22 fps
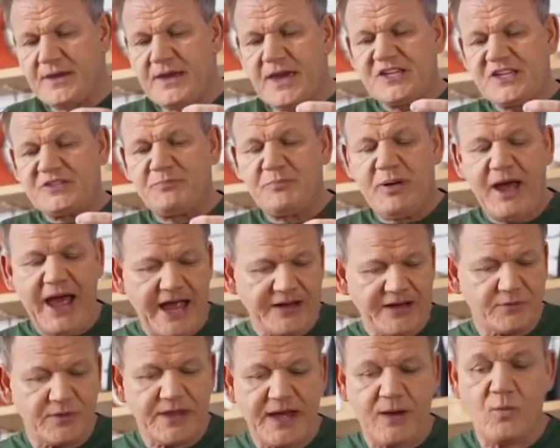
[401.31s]
is packed
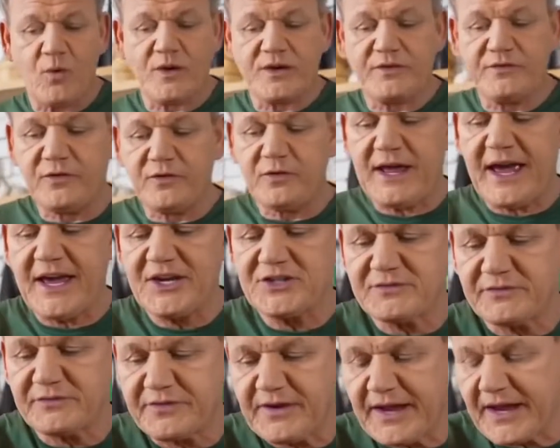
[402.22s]
with that wonderful
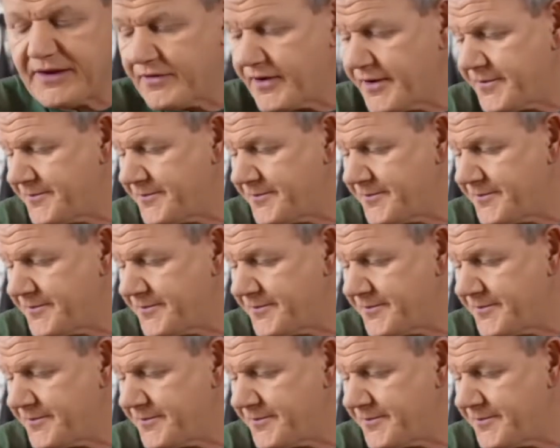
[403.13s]
Asian flavour.